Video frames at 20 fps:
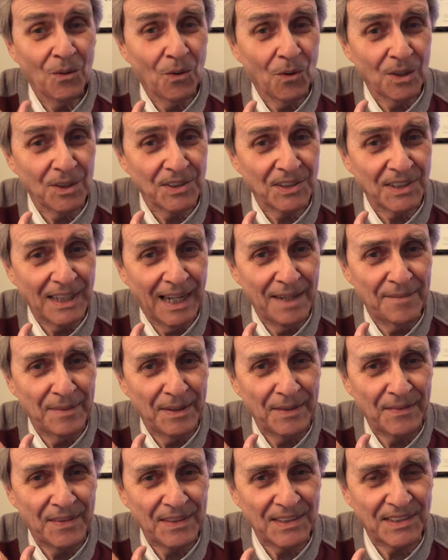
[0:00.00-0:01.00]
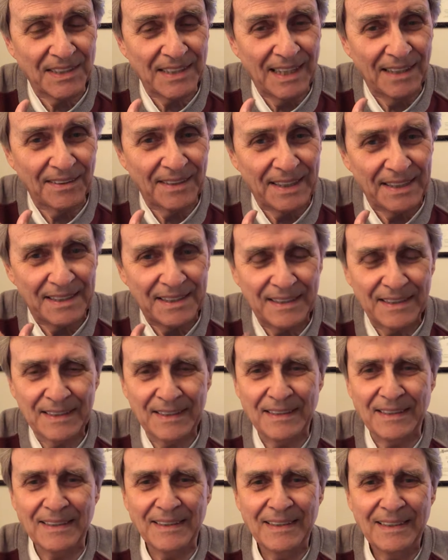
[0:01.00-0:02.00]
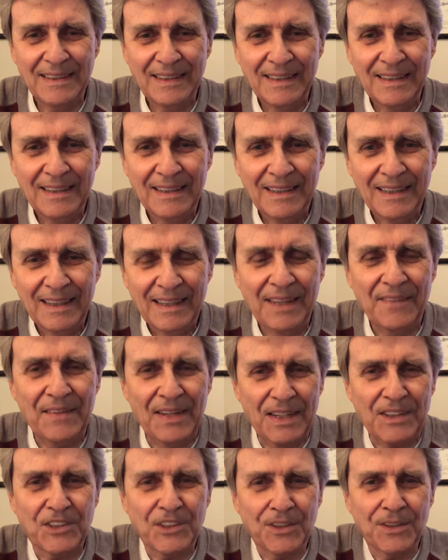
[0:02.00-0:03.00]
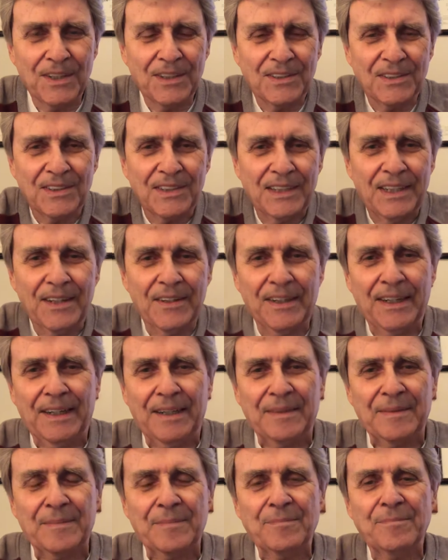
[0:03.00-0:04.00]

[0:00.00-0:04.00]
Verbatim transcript: or Simon the Zealot, and then Judas Iscariot.